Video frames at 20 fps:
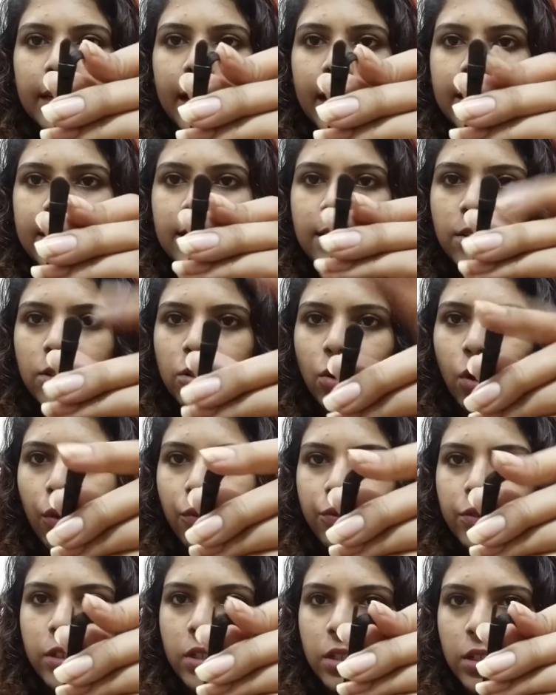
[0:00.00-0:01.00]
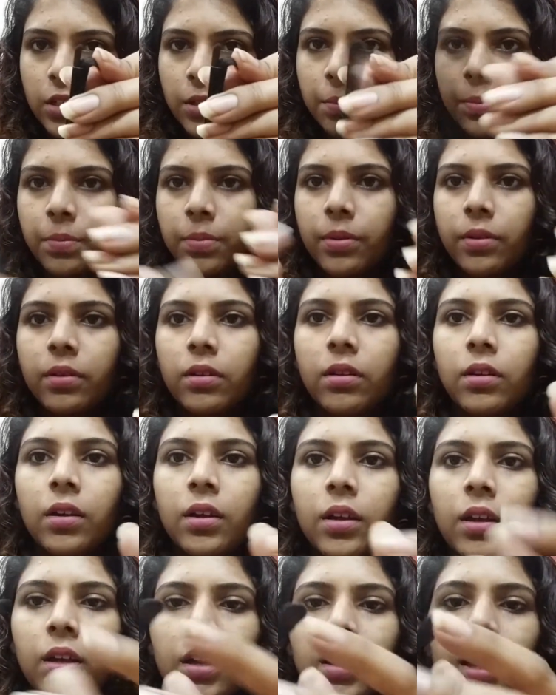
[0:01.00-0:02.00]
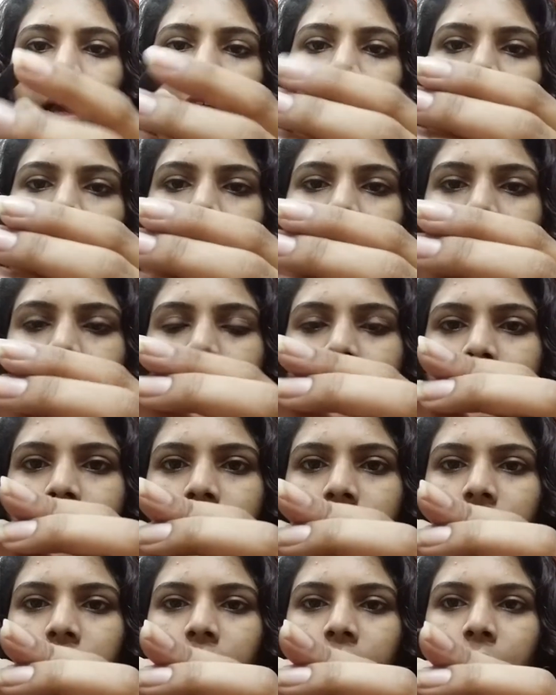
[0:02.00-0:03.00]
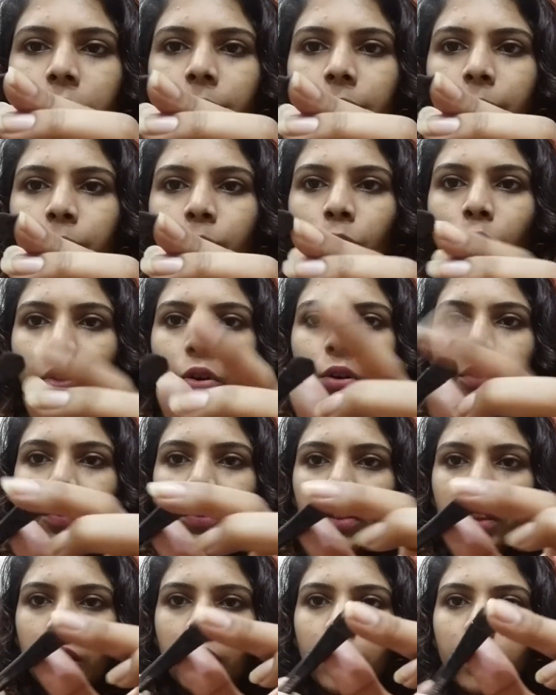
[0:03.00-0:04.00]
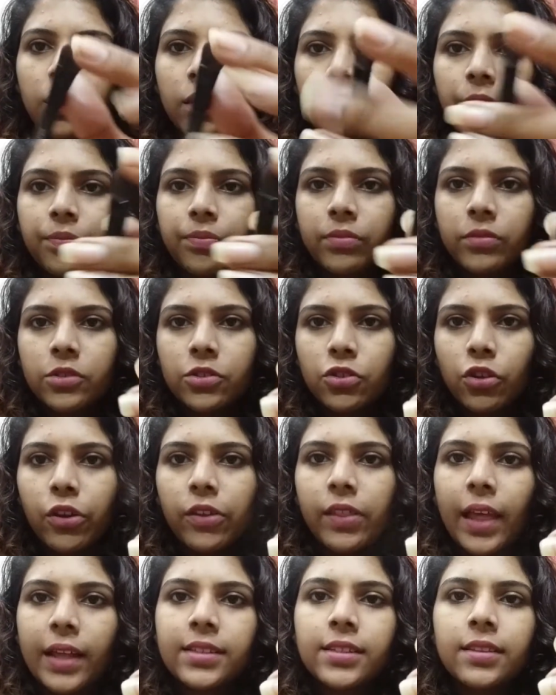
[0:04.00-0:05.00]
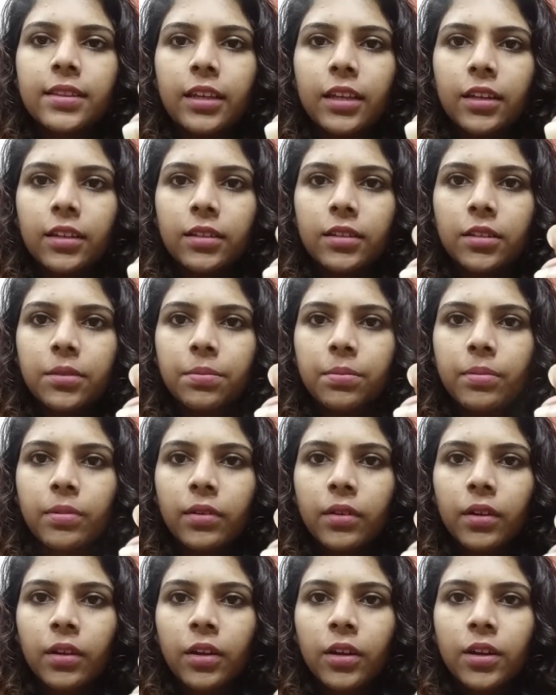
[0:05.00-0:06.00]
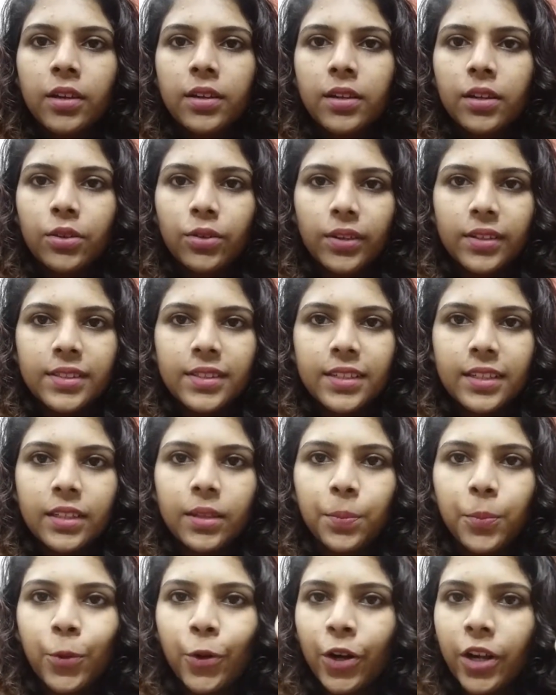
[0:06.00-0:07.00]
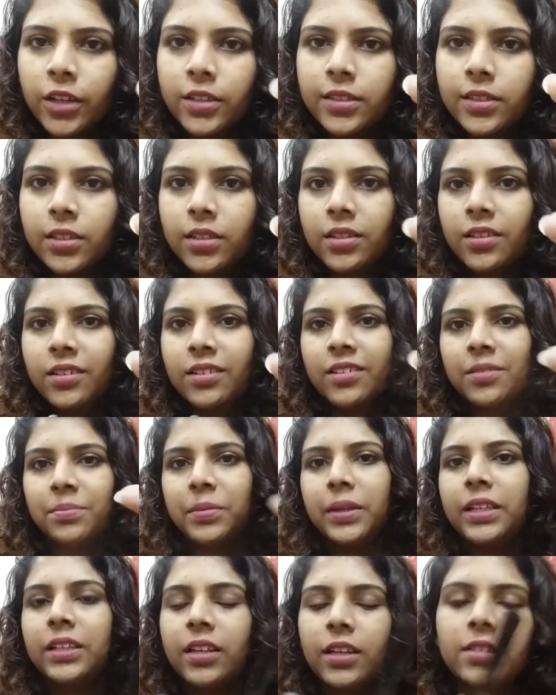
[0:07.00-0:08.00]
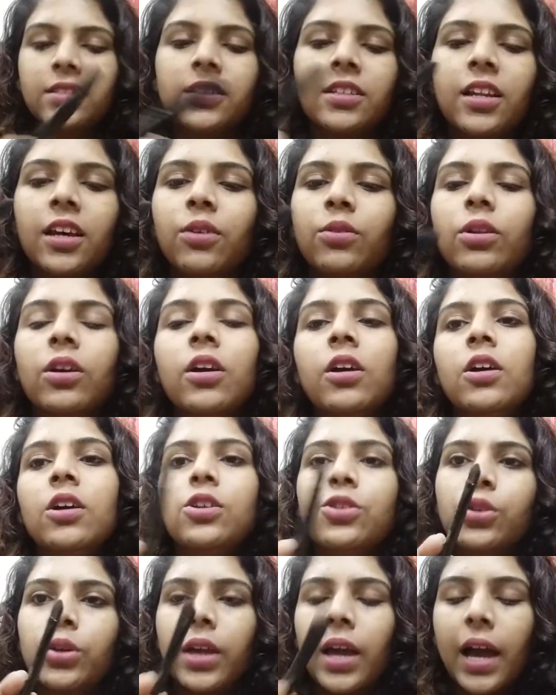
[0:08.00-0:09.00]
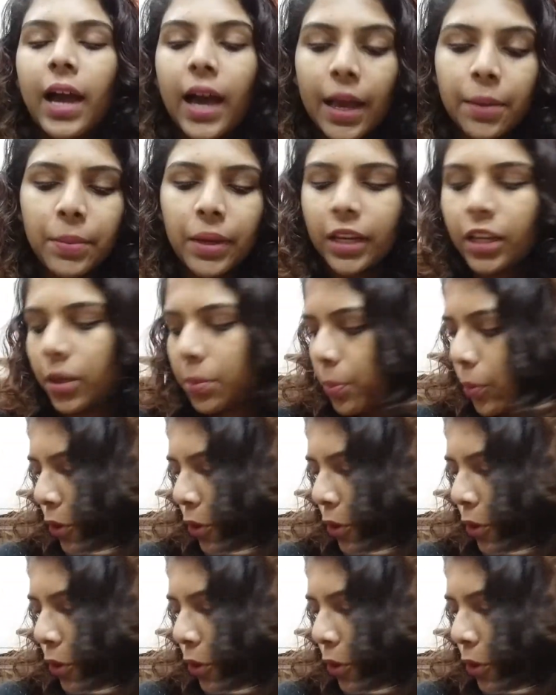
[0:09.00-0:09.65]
it has a soft tip, and this is a little bit more of a thicker, that's a thinner tip. You can see the product being dusted out. So yeah, I make it a